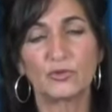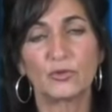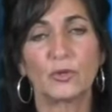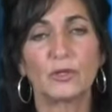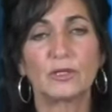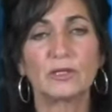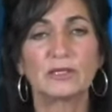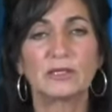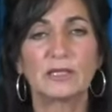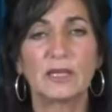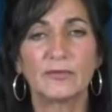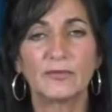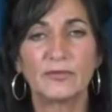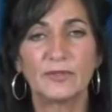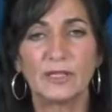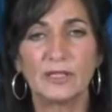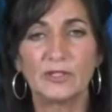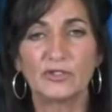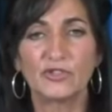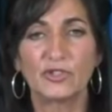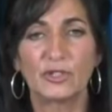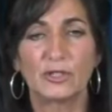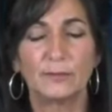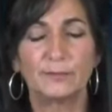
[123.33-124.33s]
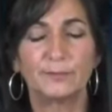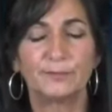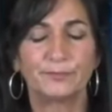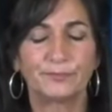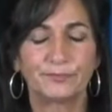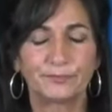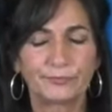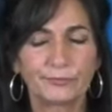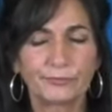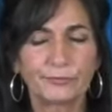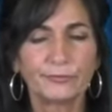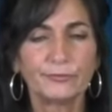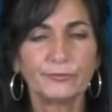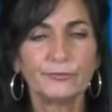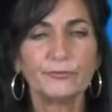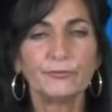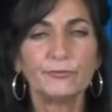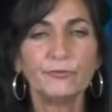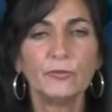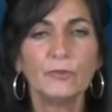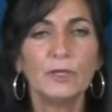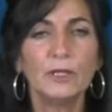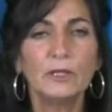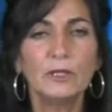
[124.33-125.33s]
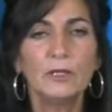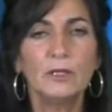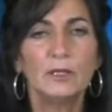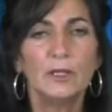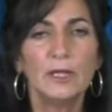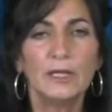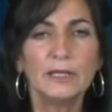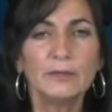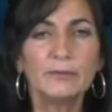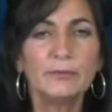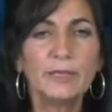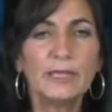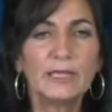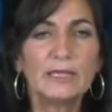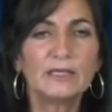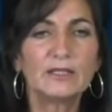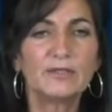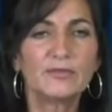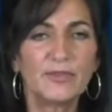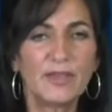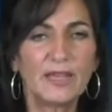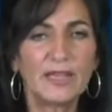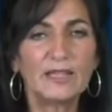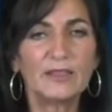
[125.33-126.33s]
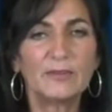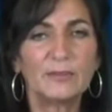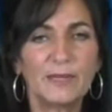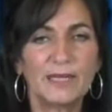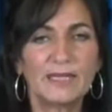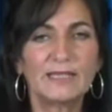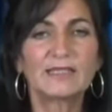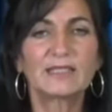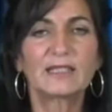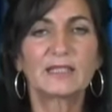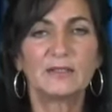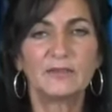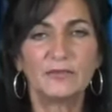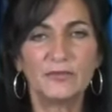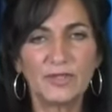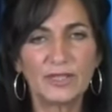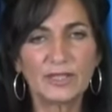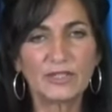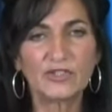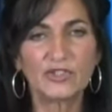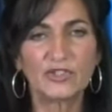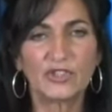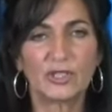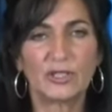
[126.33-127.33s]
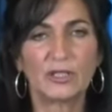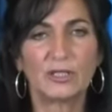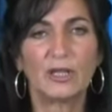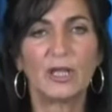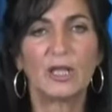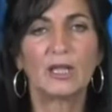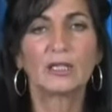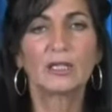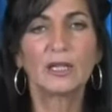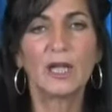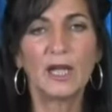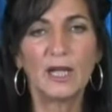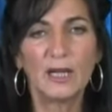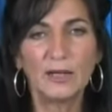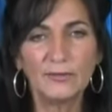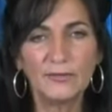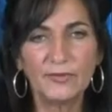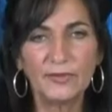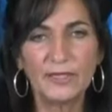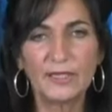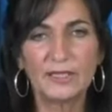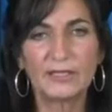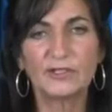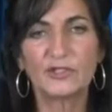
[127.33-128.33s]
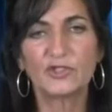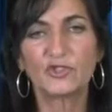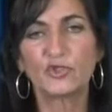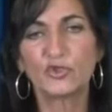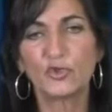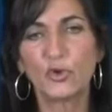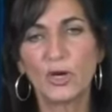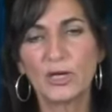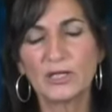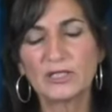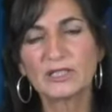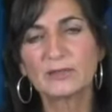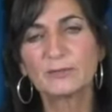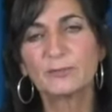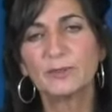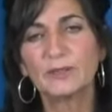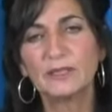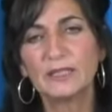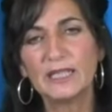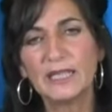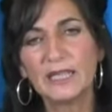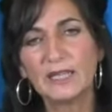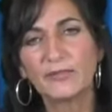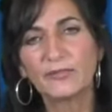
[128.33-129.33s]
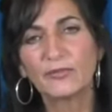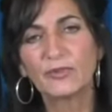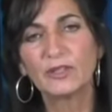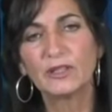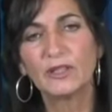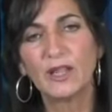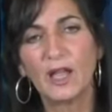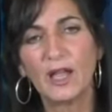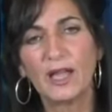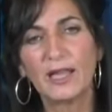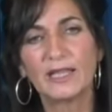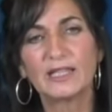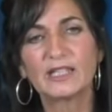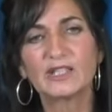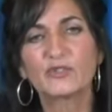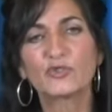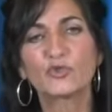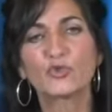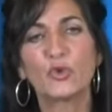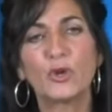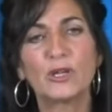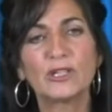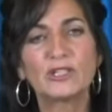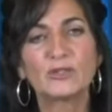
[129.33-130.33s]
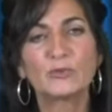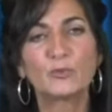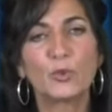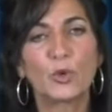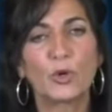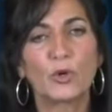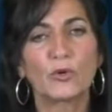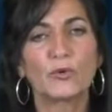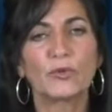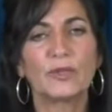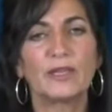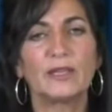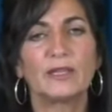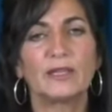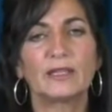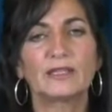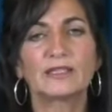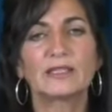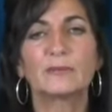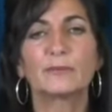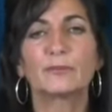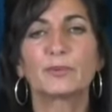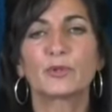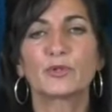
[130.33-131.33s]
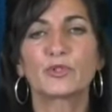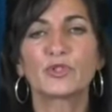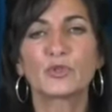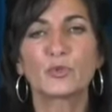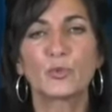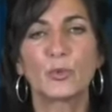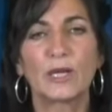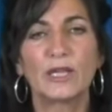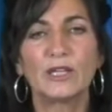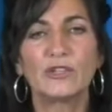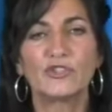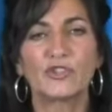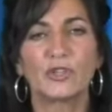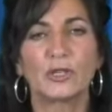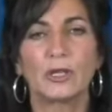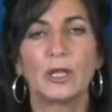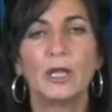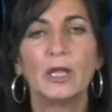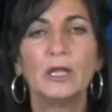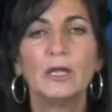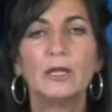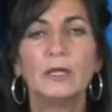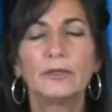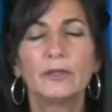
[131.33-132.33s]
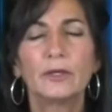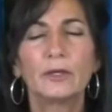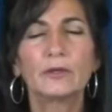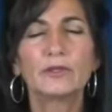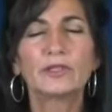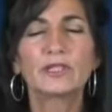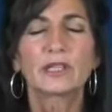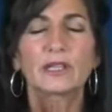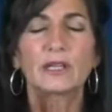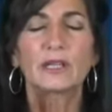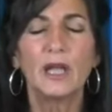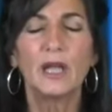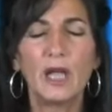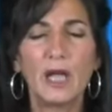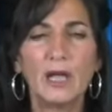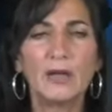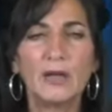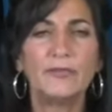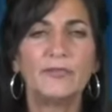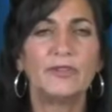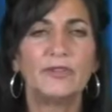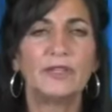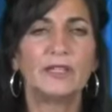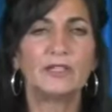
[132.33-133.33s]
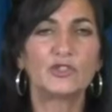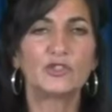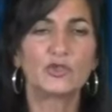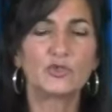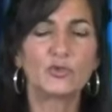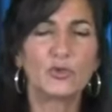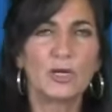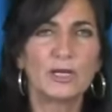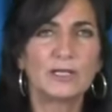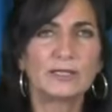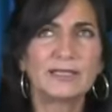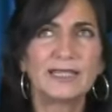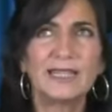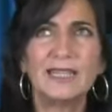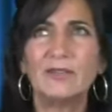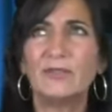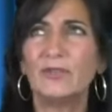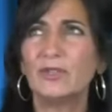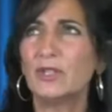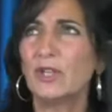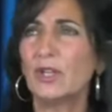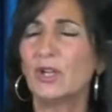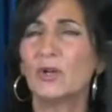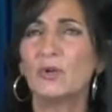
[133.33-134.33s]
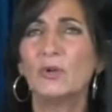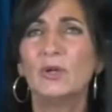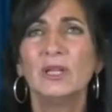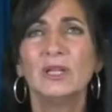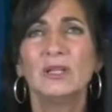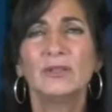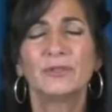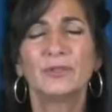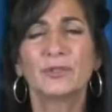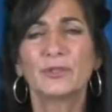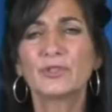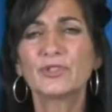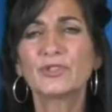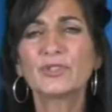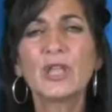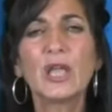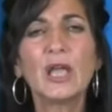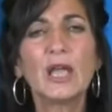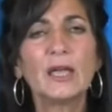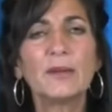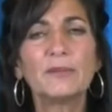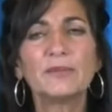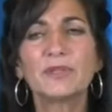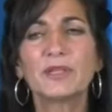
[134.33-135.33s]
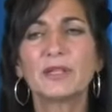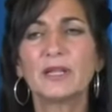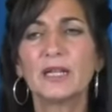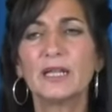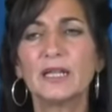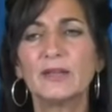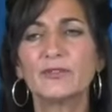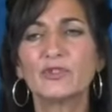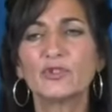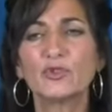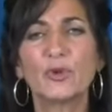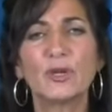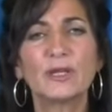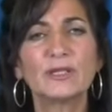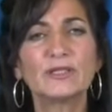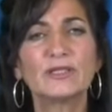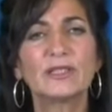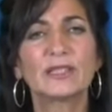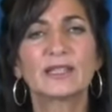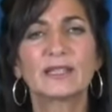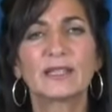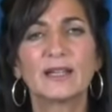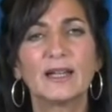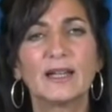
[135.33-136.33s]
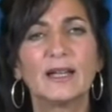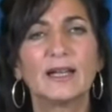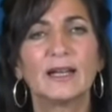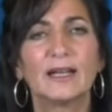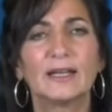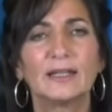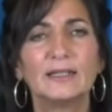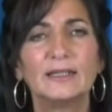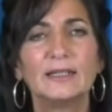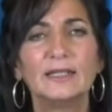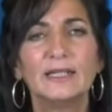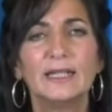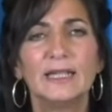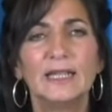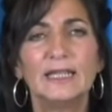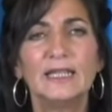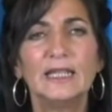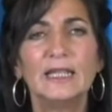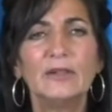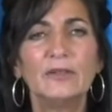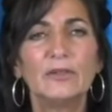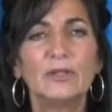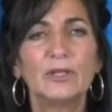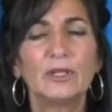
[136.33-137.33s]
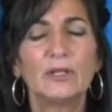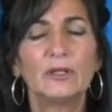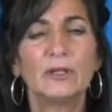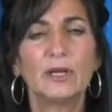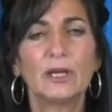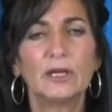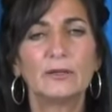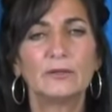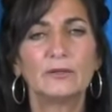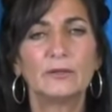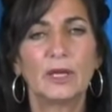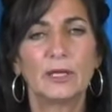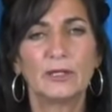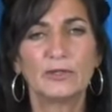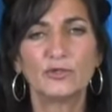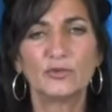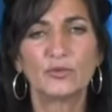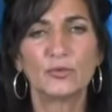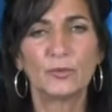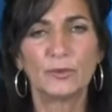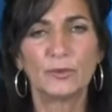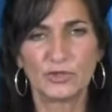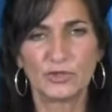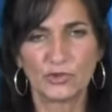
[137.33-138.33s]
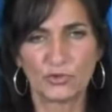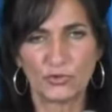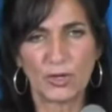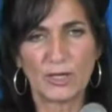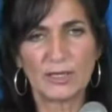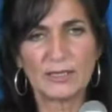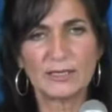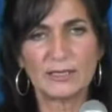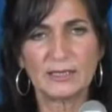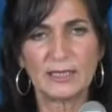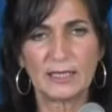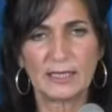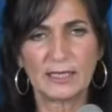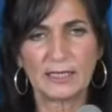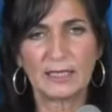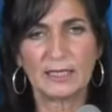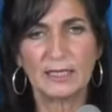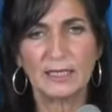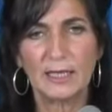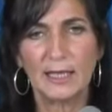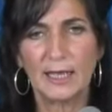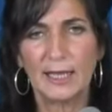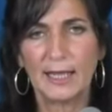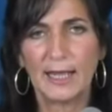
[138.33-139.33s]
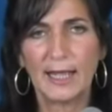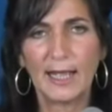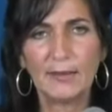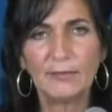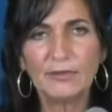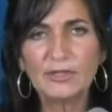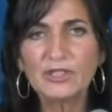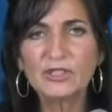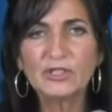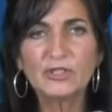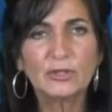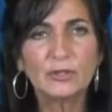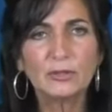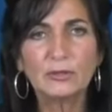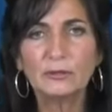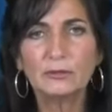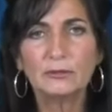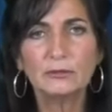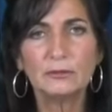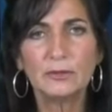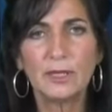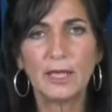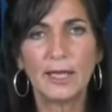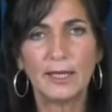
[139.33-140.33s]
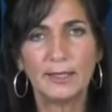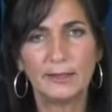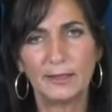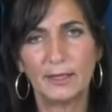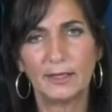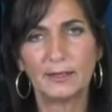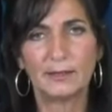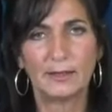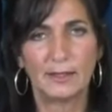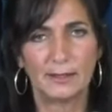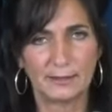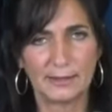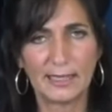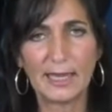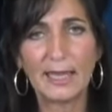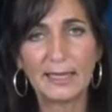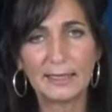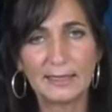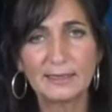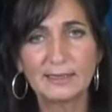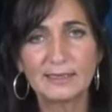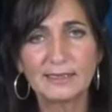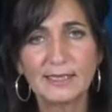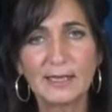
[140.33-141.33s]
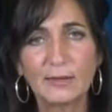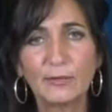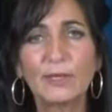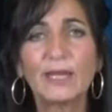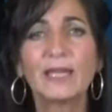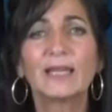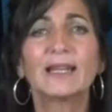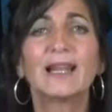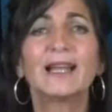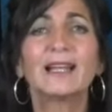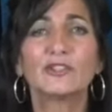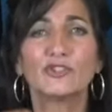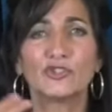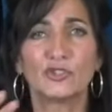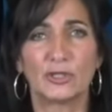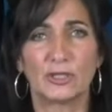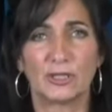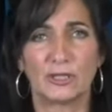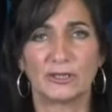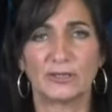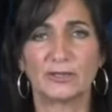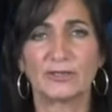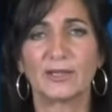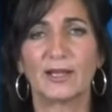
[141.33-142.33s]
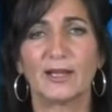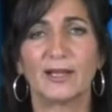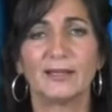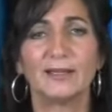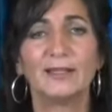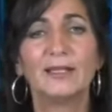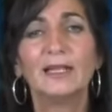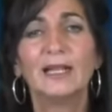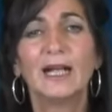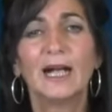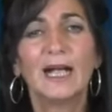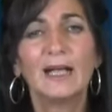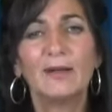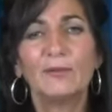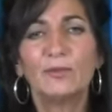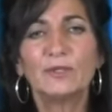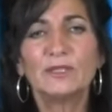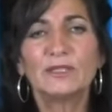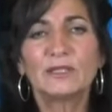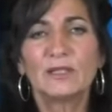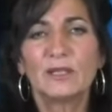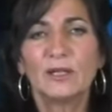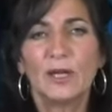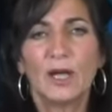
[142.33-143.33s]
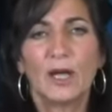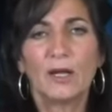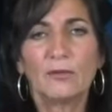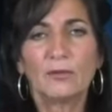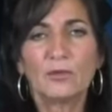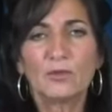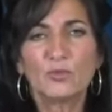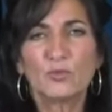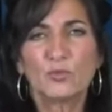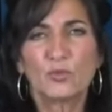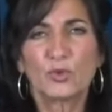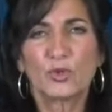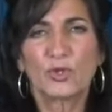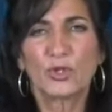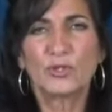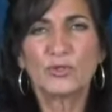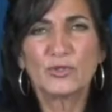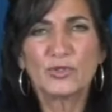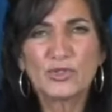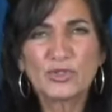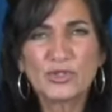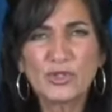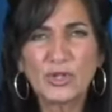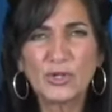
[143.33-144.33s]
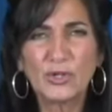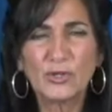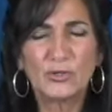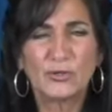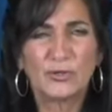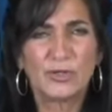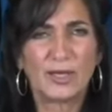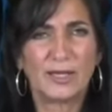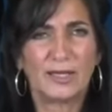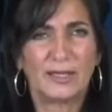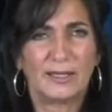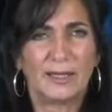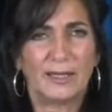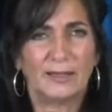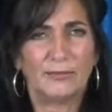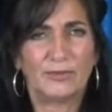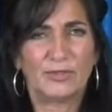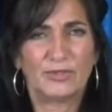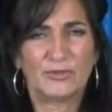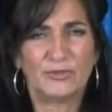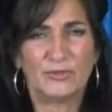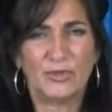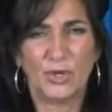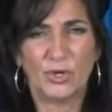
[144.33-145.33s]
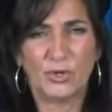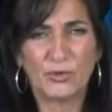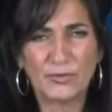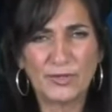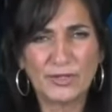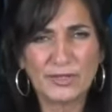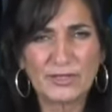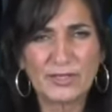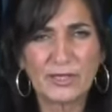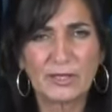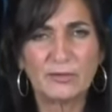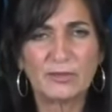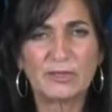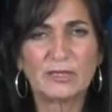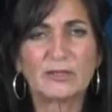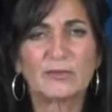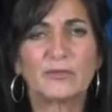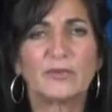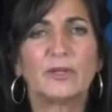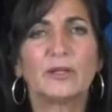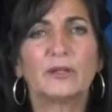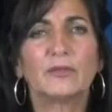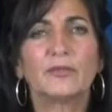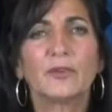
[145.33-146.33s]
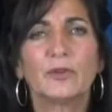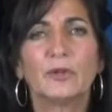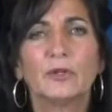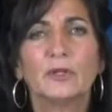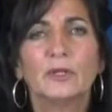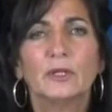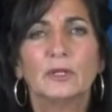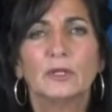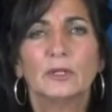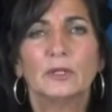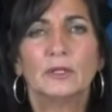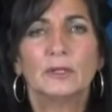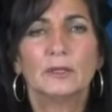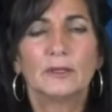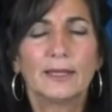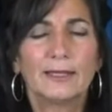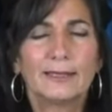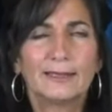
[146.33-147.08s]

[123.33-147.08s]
in Strong's definition, it means, faith means conviction, confidence, trust, belief, reliance, trustworthiness, and persuasion. There is a confident trust, even though there's times that I have trusted God, and even though I was trusting, I was still had Italians say we had agita inside. I was concerned. I was nervous. I was fearful.